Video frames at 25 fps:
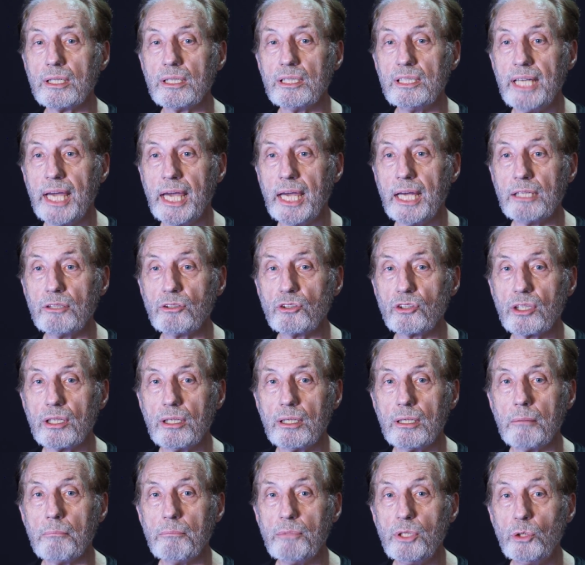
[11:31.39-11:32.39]
dance,
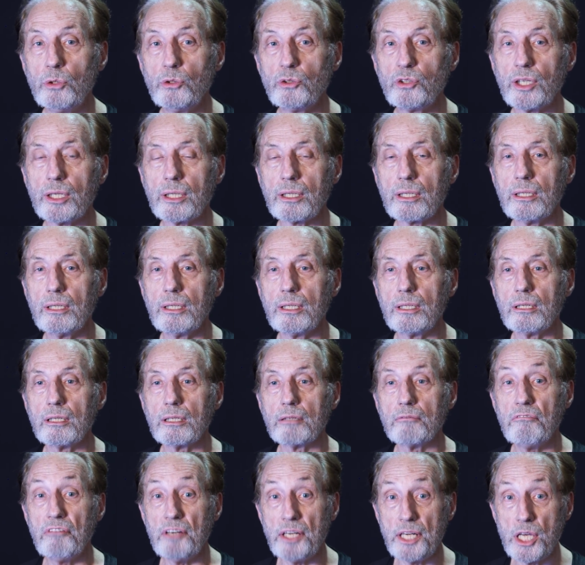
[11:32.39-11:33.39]
music,
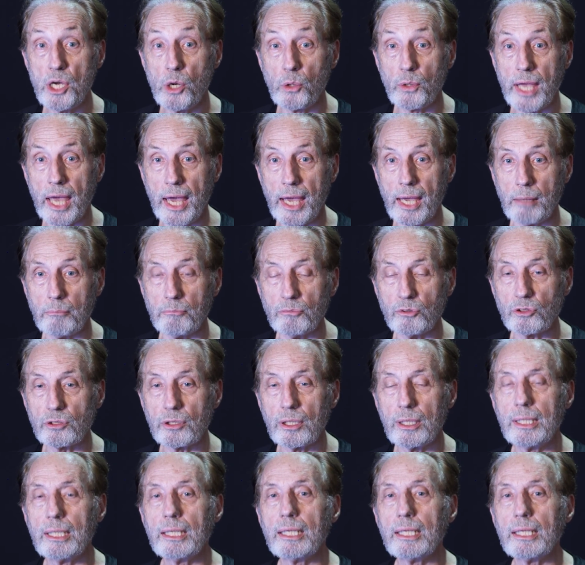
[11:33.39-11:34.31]
video games.